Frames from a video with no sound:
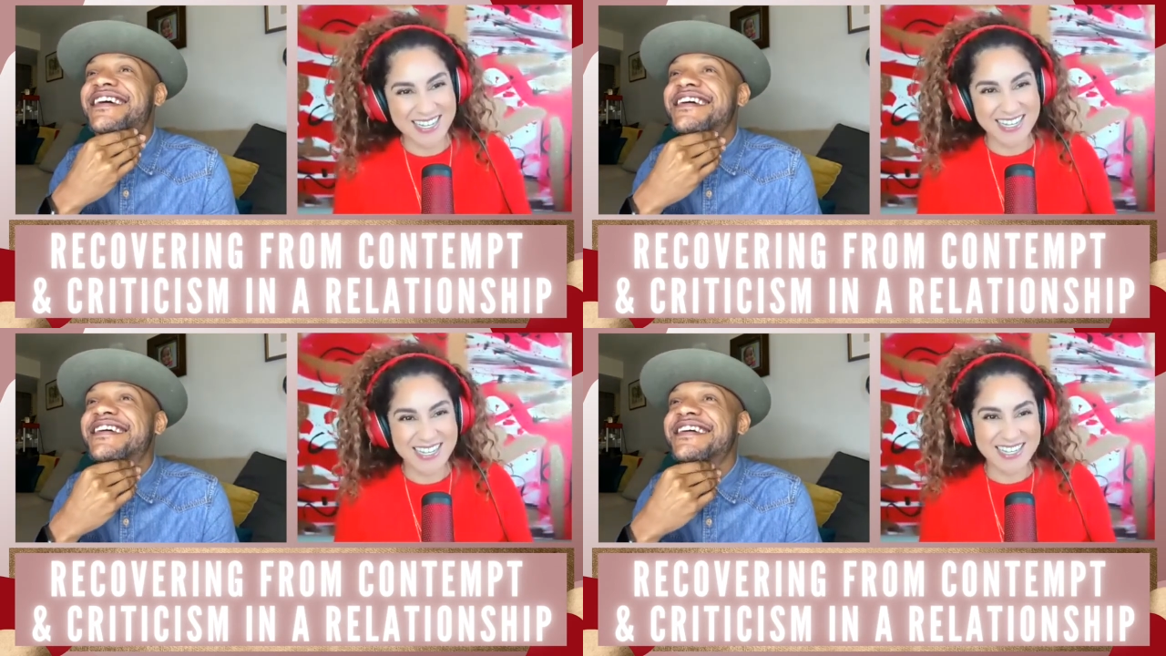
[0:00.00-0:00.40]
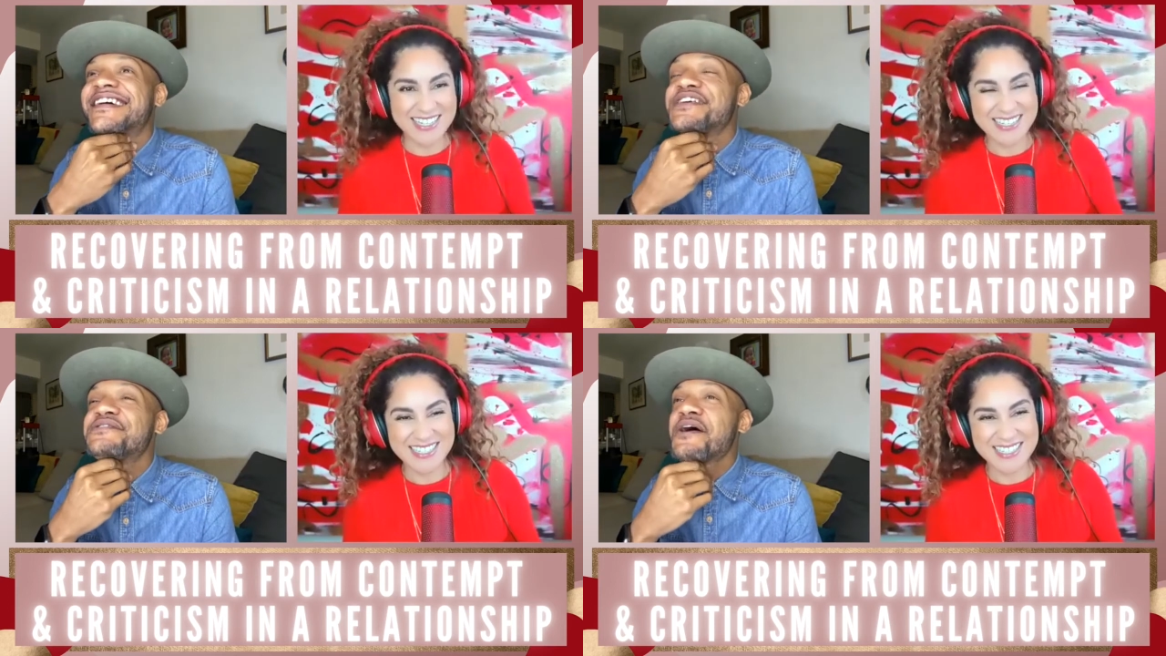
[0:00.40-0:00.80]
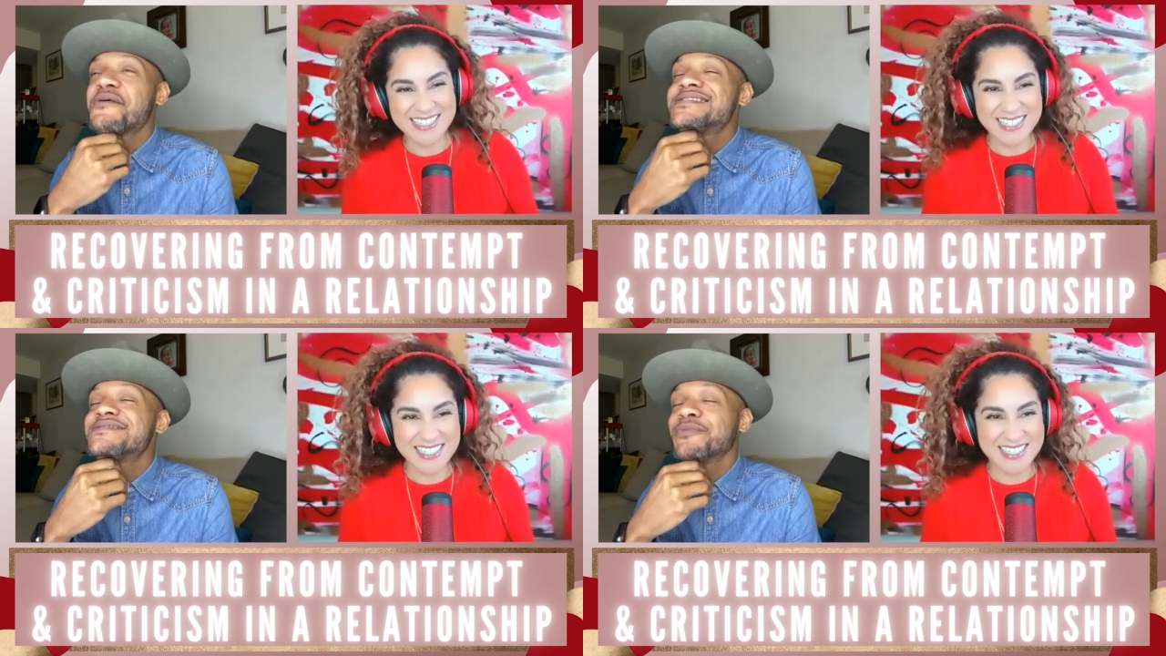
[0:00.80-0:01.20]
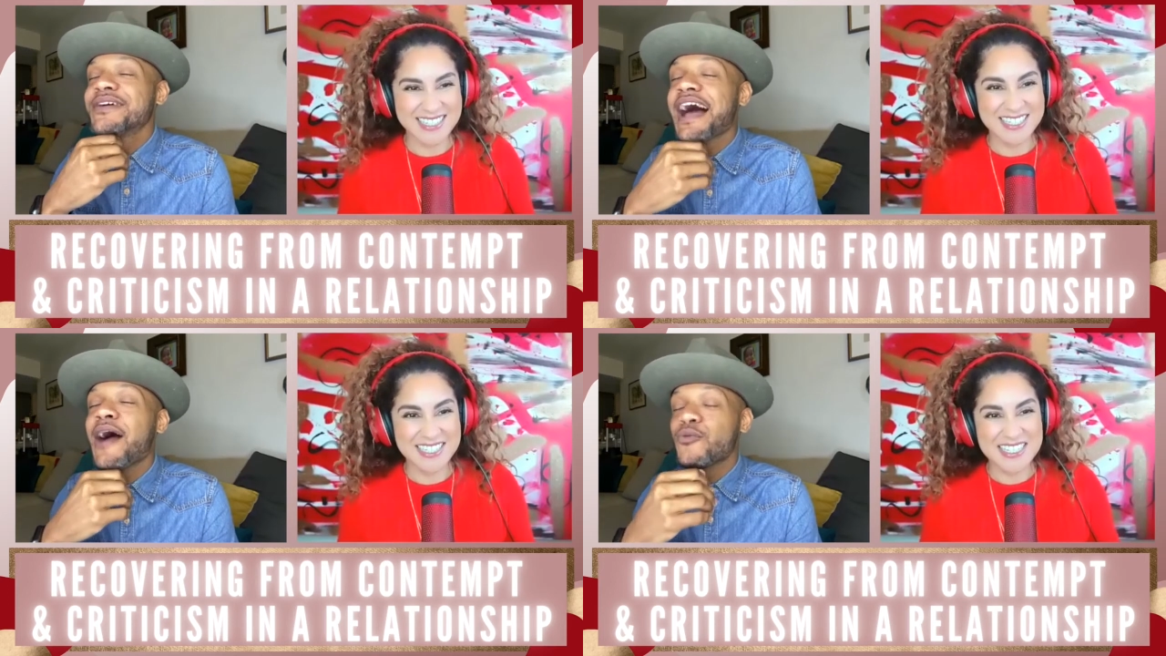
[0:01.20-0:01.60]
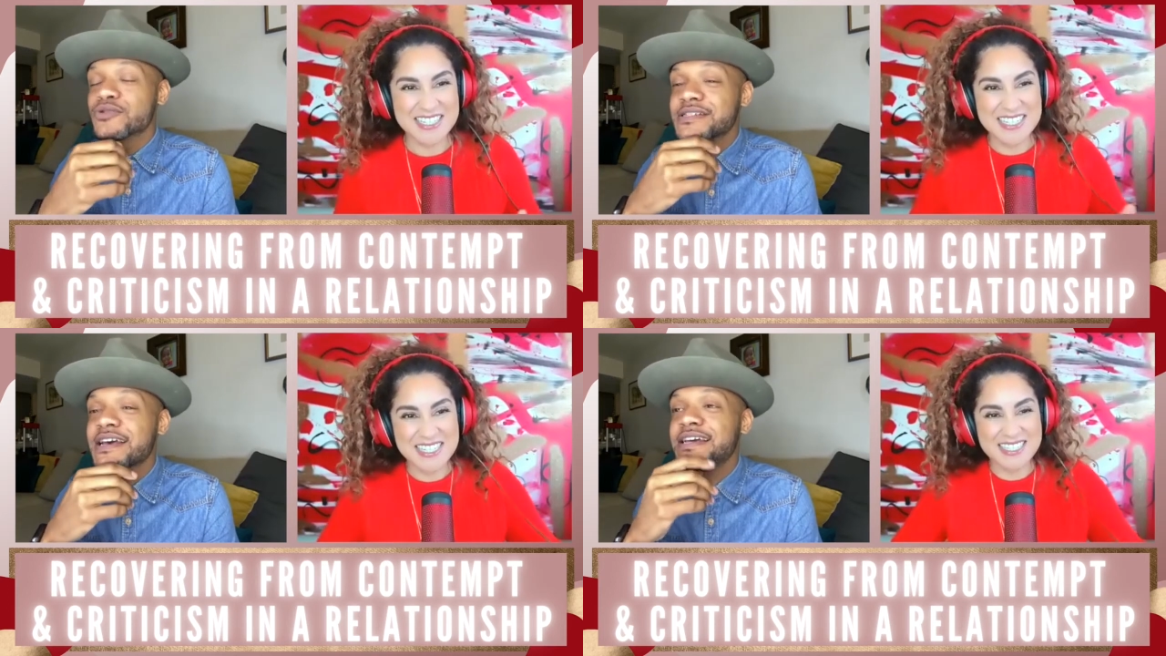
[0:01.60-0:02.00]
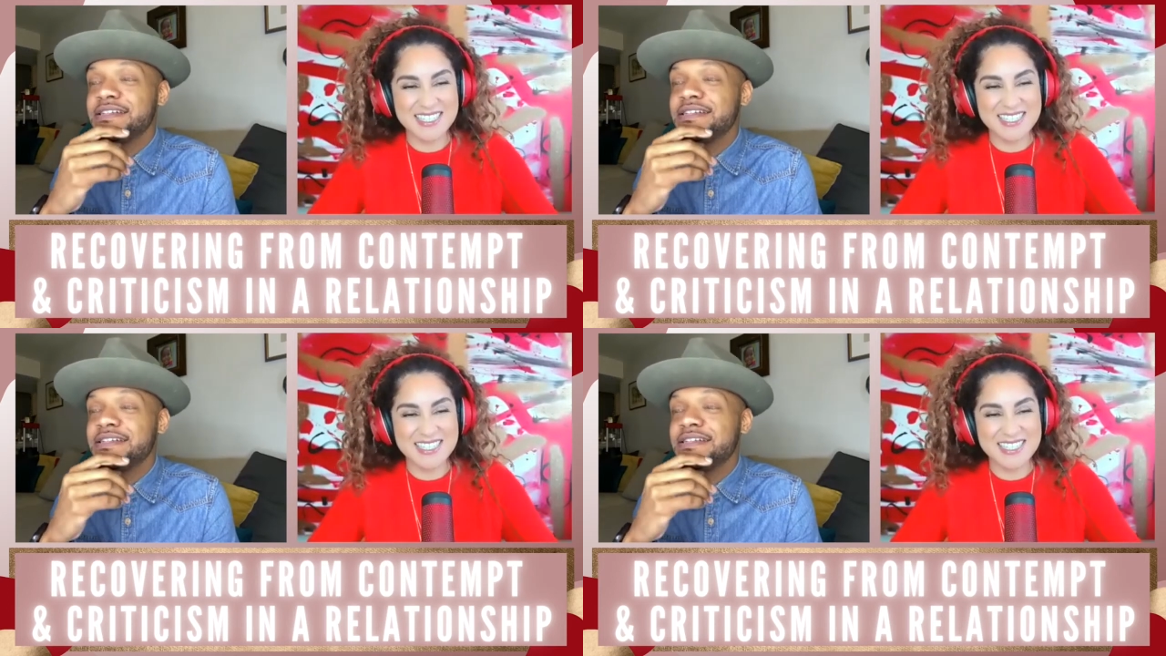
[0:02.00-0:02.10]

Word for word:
Speaker 1: uh, you know, it's what I will say,